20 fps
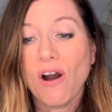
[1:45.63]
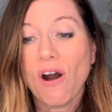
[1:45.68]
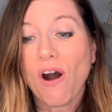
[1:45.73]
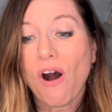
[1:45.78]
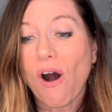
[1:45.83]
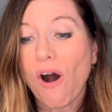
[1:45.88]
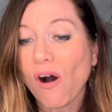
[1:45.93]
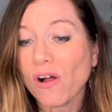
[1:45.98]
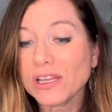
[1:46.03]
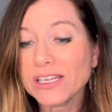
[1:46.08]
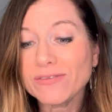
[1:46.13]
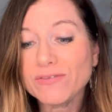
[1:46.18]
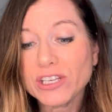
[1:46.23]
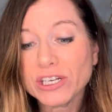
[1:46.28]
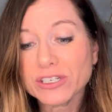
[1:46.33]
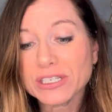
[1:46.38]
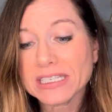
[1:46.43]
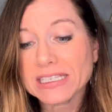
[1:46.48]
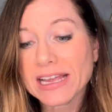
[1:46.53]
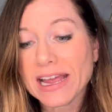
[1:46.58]
all of
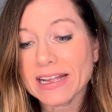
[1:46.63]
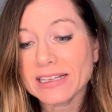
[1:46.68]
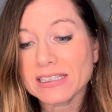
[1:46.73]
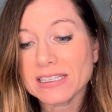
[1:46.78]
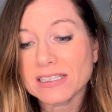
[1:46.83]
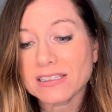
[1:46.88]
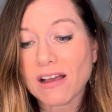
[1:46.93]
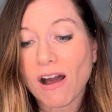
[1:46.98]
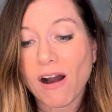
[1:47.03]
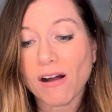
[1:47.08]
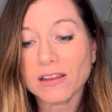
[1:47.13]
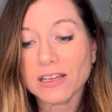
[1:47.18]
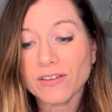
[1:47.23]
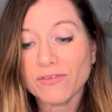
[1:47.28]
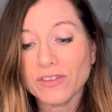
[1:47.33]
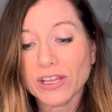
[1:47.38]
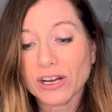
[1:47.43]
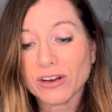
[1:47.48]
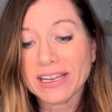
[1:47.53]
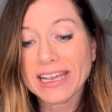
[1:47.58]
their scents, all of
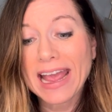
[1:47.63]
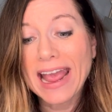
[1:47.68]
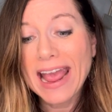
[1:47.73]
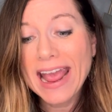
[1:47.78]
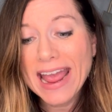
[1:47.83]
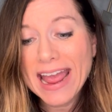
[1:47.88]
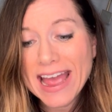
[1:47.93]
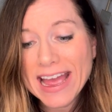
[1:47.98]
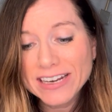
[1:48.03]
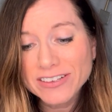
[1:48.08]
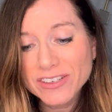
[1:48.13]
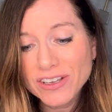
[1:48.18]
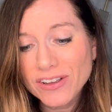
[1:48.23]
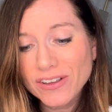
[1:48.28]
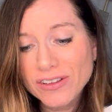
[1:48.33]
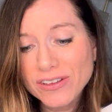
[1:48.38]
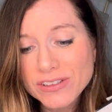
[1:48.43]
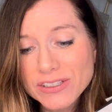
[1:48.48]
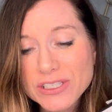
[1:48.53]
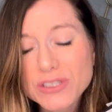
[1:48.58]
their
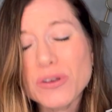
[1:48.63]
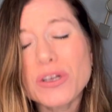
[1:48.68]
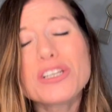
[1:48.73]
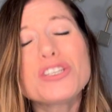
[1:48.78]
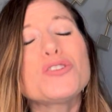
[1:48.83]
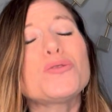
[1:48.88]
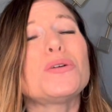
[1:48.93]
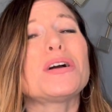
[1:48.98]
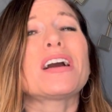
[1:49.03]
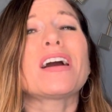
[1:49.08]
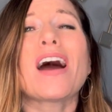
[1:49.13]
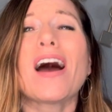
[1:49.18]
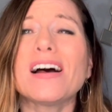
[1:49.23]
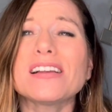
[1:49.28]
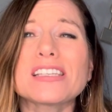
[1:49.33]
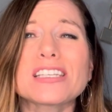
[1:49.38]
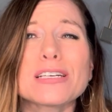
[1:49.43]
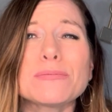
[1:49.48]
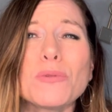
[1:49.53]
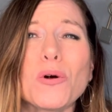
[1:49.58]
candles. You can do a
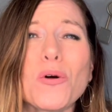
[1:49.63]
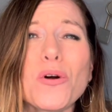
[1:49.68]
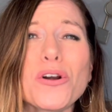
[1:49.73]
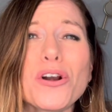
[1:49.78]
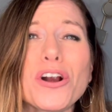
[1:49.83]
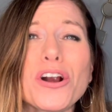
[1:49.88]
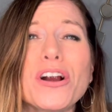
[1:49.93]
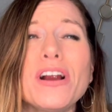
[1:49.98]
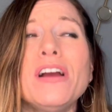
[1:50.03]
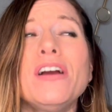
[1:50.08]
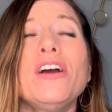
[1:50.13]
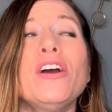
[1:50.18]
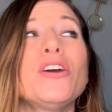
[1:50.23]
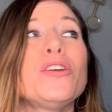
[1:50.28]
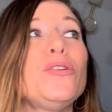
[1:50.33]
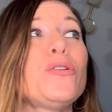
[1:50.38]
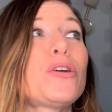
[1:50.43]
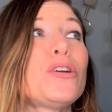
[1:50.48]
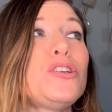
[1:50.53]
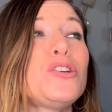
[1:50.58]
custom order.
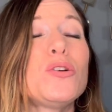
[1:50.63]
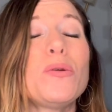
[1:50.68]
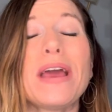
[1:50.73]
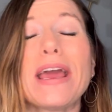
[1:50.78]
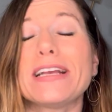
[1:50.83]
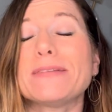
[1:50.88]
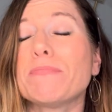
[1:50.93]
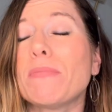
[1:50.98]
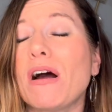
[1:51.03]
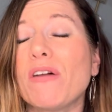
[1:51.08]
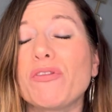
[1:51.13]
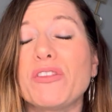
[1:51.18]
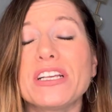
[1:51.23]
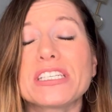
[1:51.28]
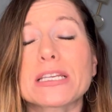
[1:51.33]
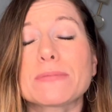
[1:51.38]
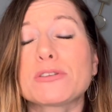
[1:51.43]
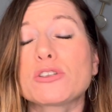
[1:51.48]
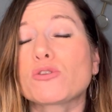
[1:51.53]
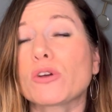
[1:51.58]
You can do a monthly
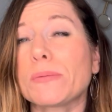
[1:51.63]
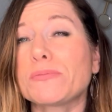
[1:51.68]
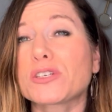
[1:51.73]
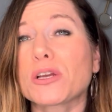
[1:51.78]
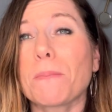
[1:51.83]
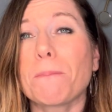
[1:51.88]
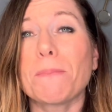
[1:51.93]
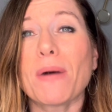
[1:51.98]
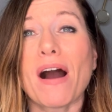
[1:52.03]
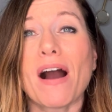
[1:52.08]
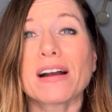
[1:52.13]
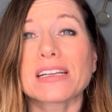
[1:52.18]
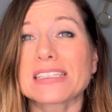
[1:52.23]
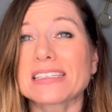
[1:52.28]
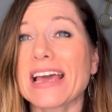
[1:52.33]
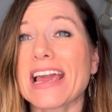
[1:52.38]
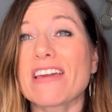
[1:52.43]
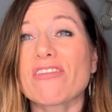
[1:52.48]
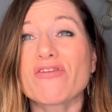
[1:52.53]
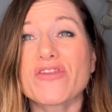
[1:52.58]
subscription box
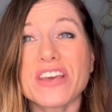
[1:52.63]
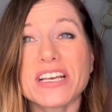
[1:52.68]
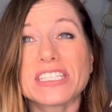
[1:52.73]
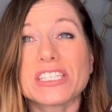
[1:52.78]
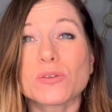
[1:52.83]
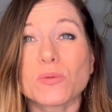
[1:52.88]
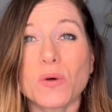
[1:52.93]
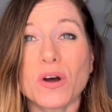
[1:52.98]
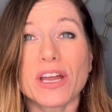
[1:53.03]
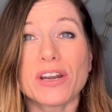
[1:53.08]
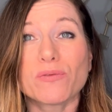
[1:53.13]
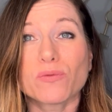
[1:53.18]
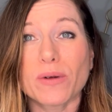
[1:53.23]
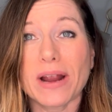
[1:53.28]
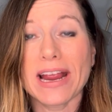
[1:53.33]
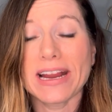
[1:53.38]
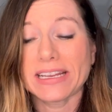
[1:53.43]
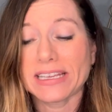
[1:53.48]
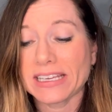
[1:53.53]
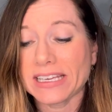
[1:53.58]
like this one
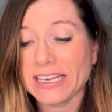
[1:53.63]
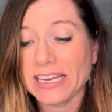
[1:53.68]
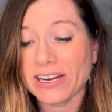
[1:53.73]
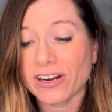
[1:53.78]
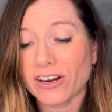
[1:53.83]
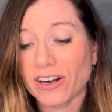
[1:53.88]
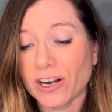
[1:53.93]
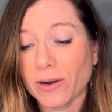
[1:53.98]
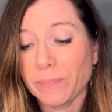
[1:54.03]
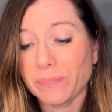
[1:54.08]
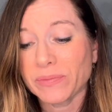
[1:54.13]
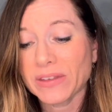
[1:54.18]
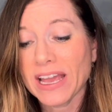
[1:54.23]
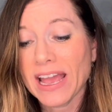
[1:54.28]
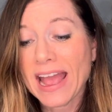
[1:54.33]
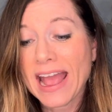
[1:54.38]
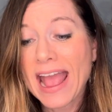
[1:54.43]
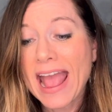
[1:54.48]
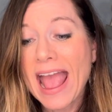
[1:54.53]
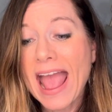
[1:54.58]
right here.
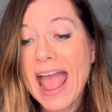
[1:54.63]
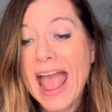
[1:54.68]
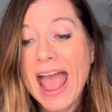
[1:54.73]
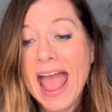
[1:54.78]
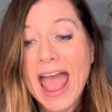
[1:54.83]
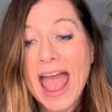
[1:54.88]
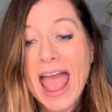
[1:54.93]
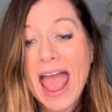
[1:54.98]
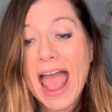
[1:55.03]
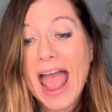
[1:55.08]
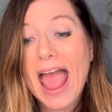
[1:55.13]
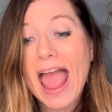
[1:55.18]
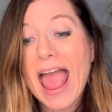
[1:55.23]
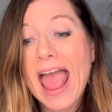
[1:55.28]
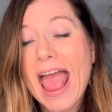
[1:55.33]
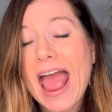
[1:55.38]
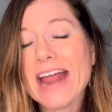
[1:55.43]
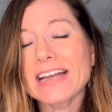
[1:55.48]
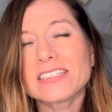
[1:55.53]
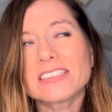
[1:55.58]

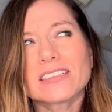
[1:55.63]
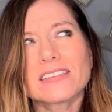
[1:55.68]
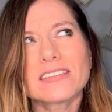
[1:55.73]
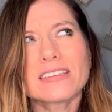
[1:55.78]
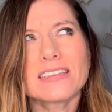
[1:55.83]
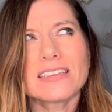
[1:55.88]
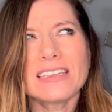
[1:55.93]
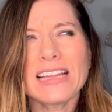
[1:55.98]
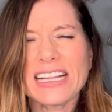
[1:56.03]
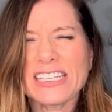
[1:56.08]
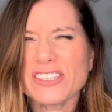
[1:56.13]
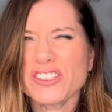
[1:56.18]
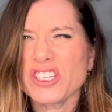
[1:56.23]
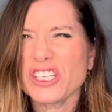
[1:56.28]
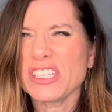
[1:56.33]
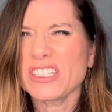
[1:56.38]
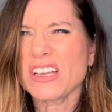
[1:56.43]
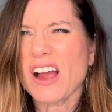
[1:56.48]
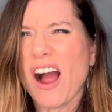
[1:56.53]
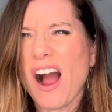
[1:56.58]
And let's
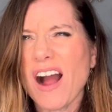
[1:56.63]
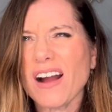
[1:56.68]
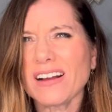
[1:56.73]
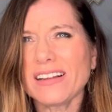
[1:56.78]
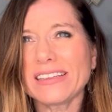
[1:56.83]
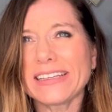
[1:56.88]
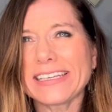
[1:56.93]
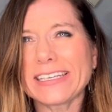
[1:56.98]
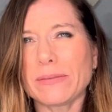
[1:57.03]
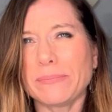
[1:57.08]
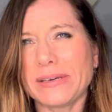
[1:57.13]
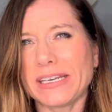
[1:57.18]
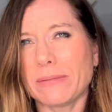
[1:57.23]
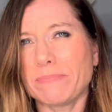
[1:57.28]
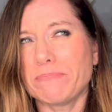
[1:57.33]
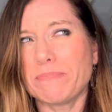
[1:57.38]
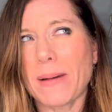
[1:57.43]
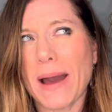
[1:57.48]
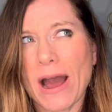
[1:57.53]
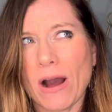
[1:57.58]
just talk a little bit
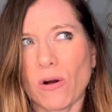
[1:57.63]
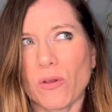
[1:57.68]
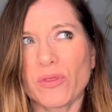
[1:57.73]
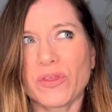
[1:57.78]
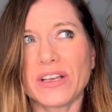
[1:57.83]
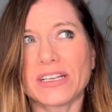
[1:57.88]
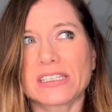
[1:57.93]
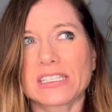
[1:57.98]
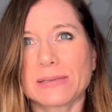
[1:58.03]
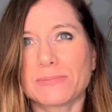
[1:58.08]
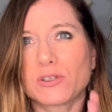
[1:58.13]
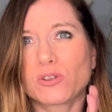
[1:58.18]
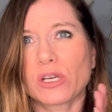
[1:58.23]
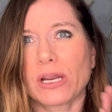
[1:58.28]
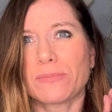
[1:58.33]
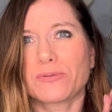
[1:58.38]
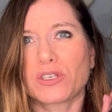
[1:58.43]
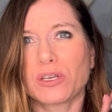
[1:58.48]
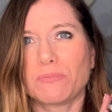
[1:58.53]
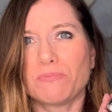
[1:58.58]
about this
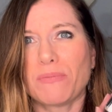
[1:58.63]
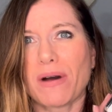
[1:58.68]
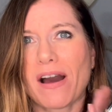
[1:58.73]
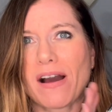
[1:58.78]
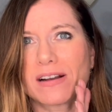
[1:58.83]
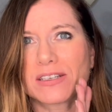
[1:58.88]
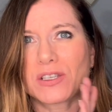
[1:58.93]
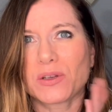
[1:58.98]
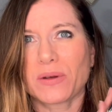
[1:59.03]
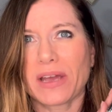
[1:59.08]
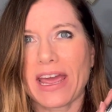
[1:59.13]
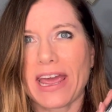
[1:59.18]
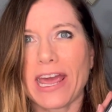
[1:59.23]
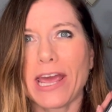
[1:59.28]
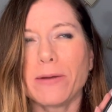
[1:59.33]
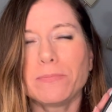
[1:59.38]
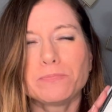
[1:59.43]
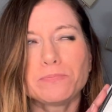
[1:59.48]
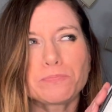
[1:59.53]
subscription box, okay?